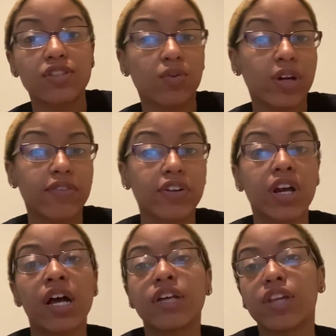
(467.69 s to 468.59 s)
or whatever
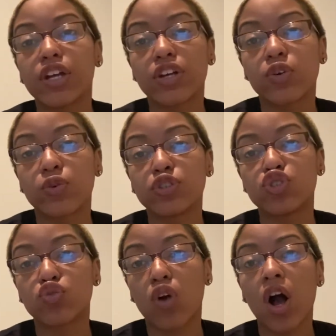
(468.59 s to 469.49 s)
that you're going to
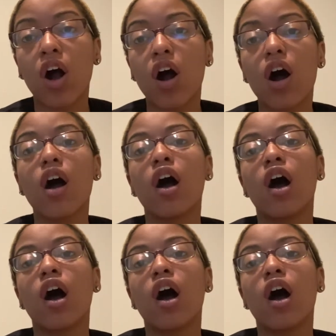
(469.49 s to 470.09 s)
draw,